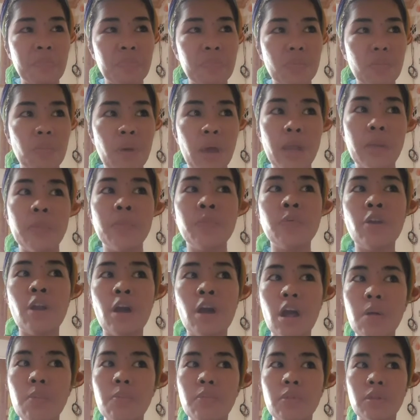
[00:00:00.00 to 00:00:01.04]
My
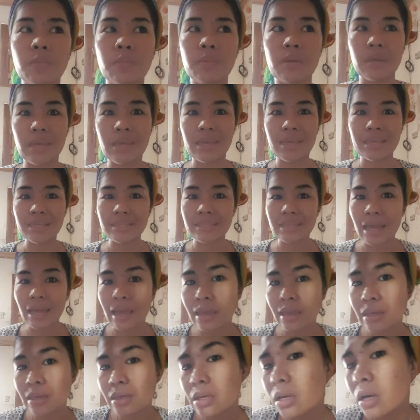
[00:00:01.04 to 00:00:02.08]
problem is
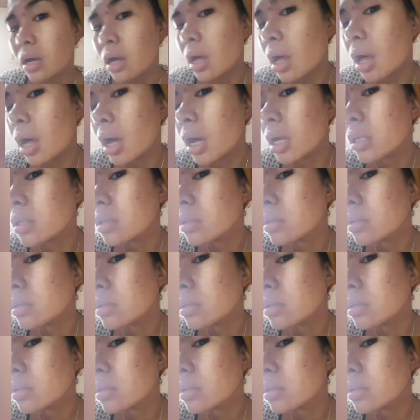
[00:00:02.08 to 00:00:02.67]
I got